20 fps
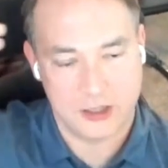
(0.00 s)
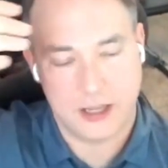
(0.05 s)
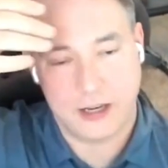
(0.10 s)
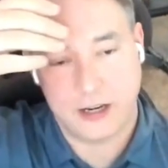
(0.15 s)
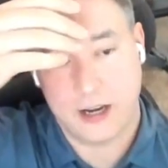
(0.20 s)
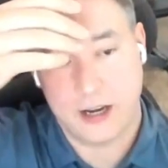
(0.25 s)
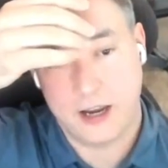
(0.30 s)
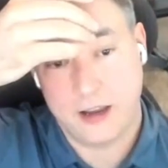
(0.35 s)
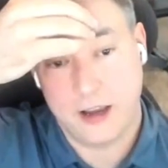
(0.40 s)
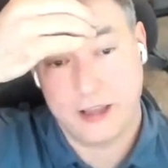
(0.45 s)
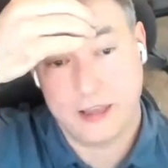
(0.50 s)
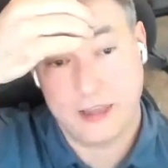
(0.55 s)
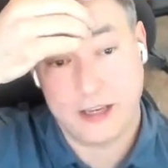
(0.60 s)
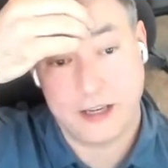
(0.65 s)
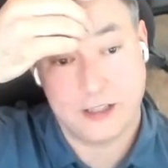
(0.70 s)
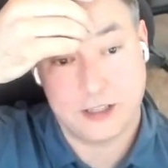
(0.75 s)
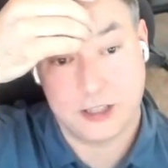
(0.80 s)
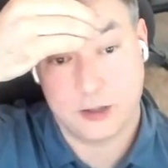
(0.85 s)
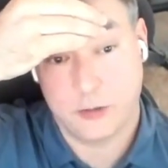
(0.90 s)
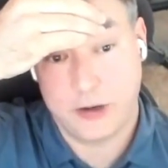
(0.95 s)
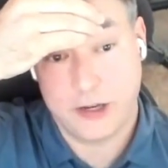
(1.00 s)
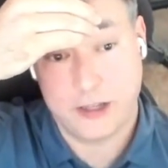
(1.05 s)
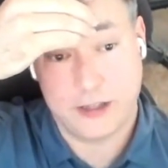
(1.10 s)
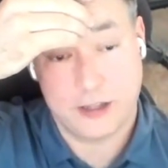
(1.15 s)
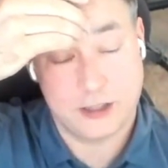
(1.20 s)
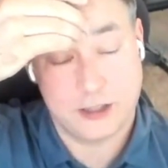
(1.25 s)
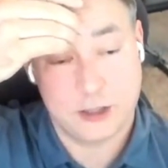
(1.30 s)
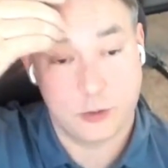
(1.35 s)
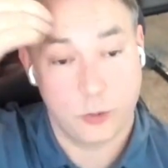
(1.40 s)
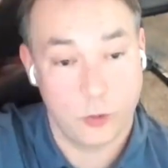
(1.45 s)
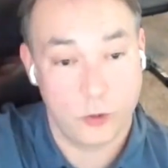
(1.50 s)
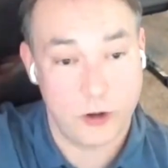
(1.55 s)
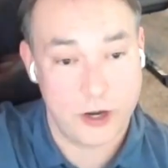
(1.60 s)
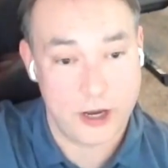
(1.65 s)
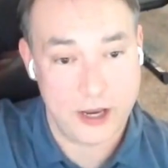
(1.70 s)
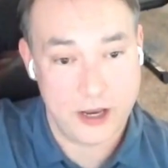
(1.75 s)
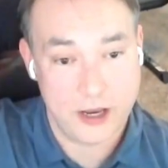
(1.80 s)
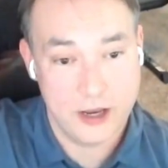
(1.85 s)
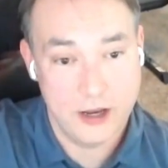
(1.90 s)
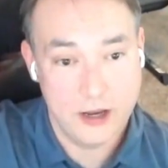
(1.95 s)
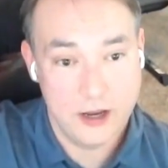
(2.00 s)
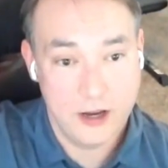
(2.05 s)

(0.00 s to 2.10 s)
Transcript: Like, I think it's a great story,